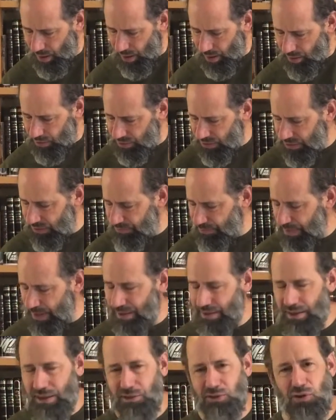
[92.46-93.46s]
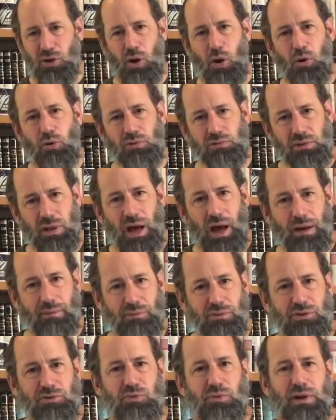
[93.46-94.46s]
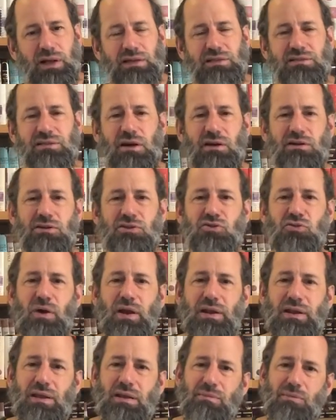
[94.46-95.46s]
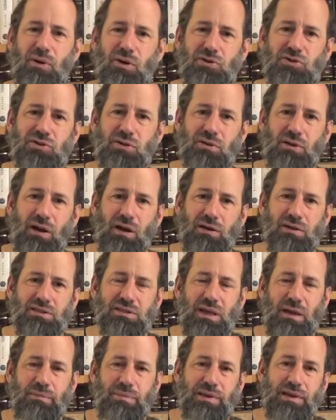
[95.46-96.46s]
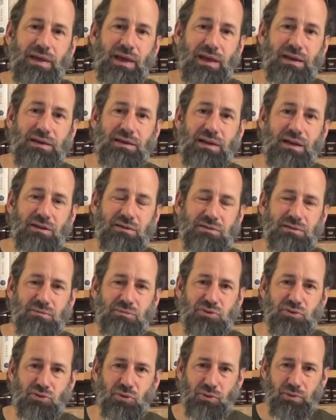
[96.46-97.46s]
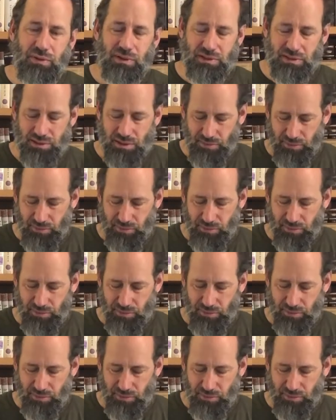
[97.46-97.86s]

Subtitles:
speaking to old-timers, when I started training in martial arts, I began to hear some stories.